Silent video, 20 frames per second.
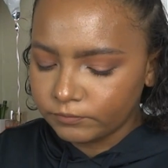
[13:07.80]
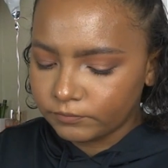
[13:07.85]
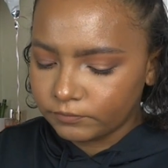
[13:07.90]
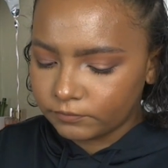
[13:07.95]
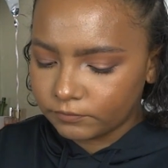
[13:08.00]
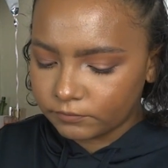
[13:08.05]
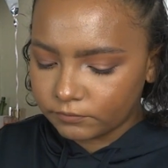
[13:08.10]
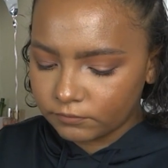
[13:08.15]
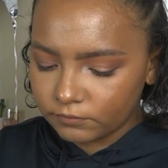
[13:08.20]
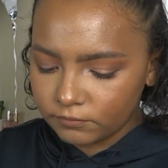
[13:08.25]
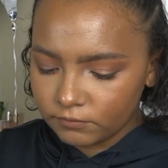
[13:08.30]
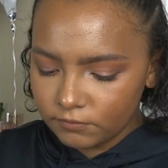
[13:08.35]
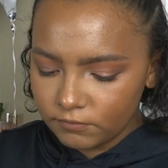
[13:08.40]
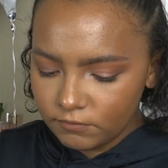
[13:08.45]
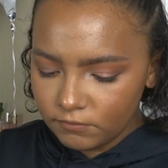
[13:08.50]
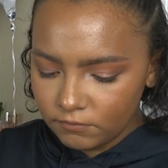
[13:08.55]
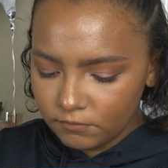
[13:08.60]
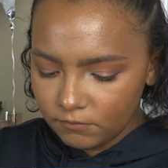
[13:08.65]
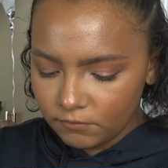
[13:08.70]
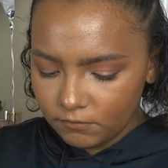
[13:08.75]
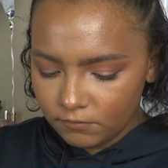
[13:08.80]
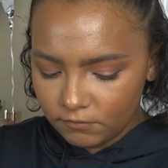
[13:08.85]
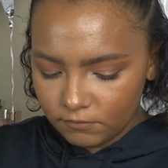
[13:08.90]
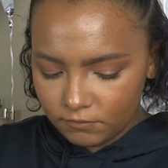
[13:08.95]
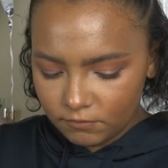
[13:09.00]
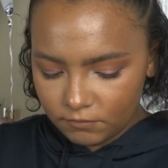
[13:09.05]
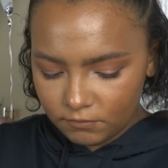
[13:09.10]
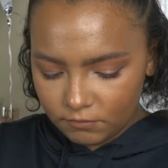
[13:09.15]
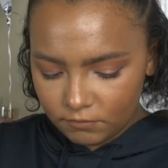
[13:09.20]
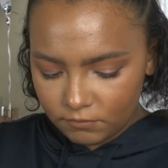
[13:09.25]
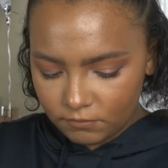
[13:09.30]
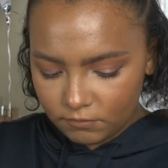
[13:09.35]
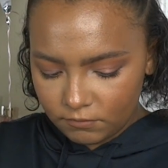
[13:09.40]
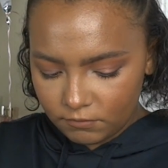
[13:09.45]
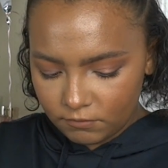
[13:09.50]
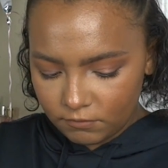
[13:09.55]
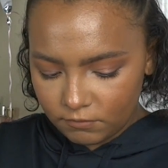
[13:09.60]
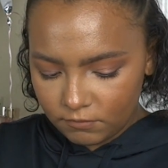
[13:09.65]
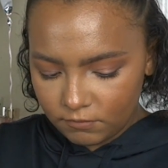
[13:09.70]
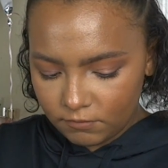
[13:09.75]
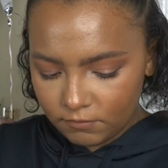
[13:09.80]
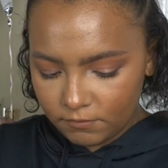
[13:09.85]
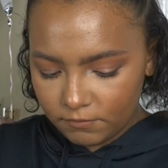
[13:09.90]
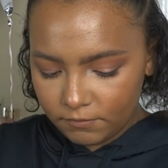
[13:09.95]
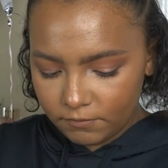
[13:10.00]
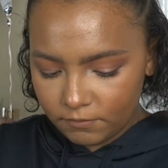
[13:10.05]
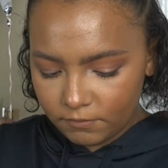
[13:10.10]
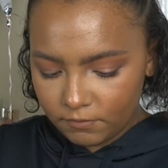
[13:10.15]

(silence)